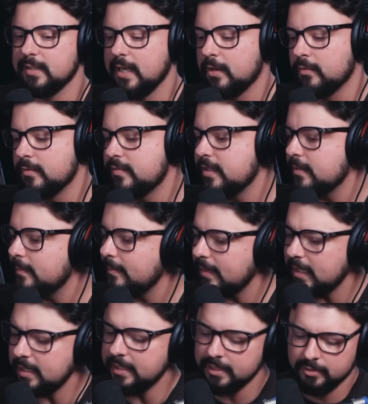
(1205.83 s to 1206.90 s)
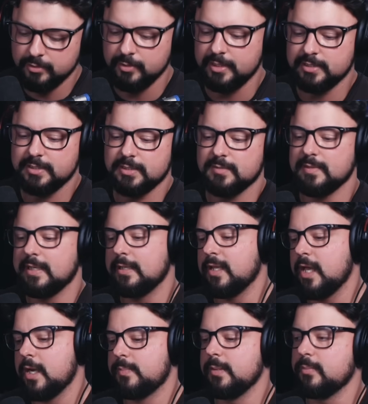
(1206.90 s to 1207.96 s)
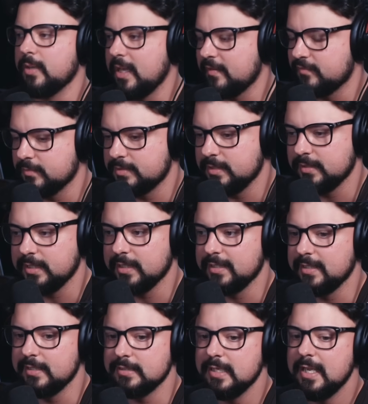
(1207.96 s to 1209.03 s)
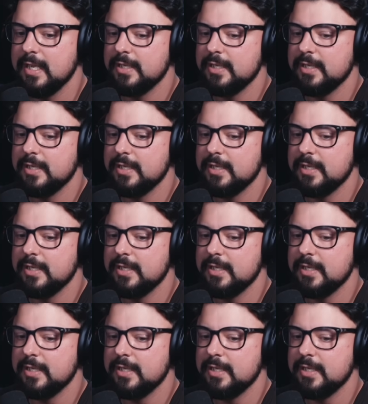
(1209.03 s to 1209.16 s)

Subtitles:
Now, the immediate criticism that a lot of people have from Cynthia is